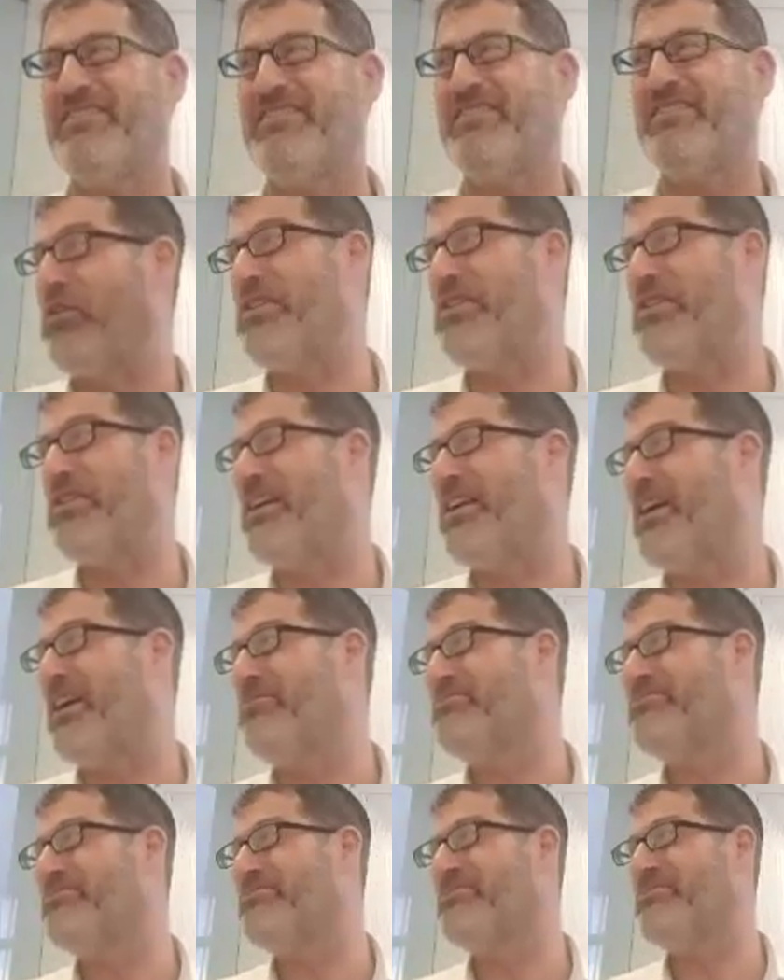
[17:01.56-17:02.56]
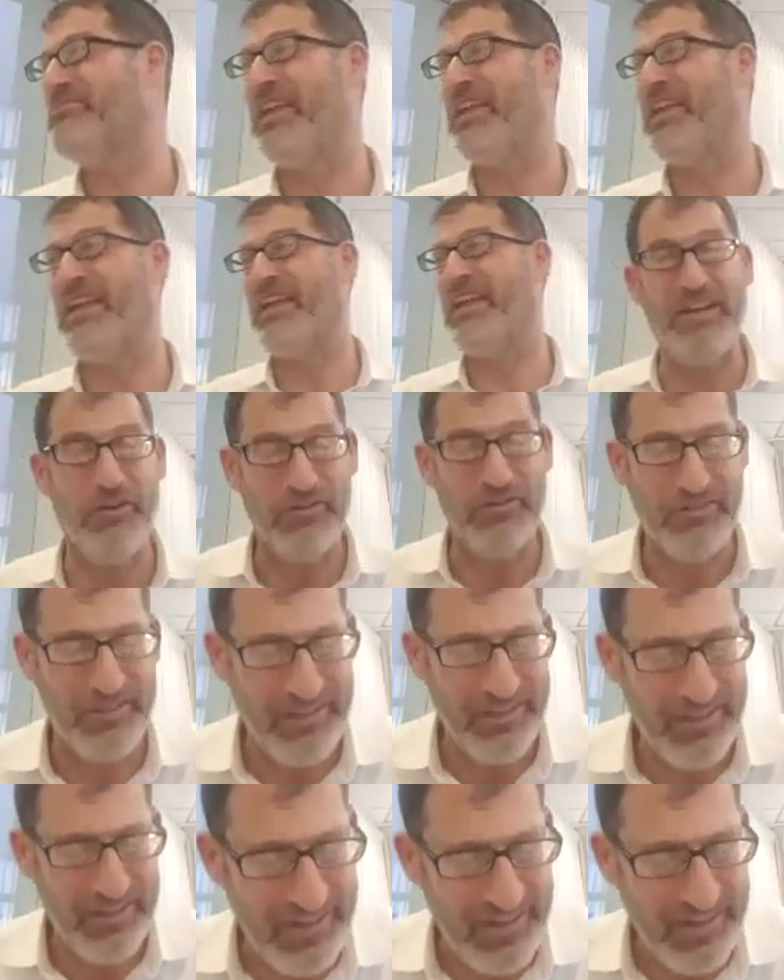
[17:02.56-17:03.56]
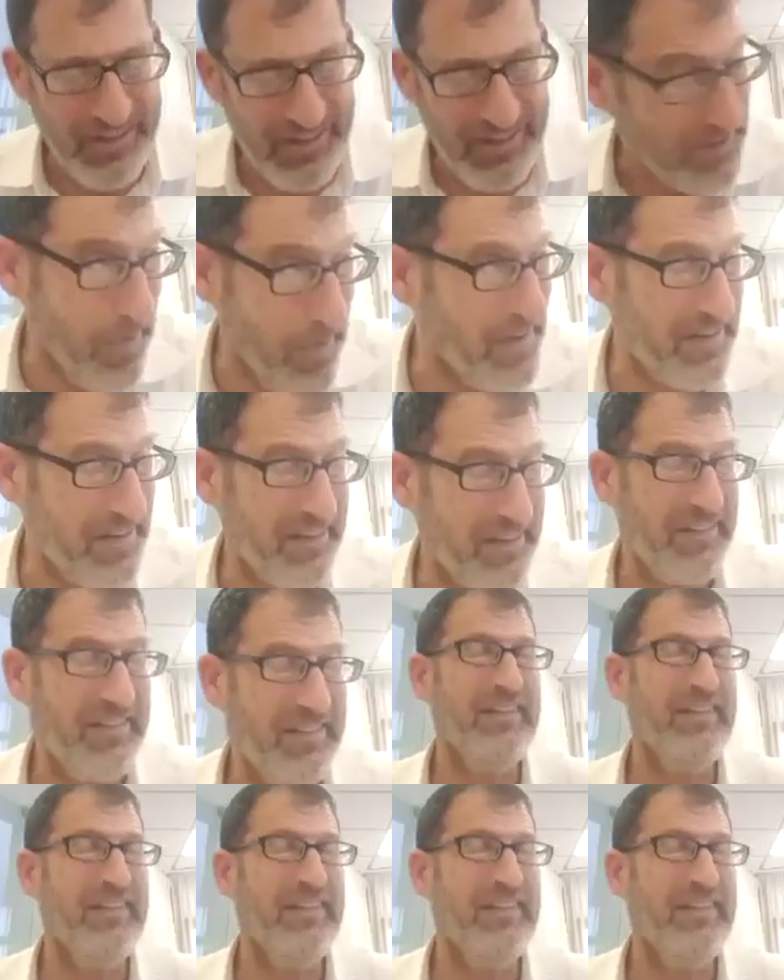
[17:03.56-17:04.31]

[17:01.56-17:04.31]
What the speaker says: Israel. Only time. And I know it. It's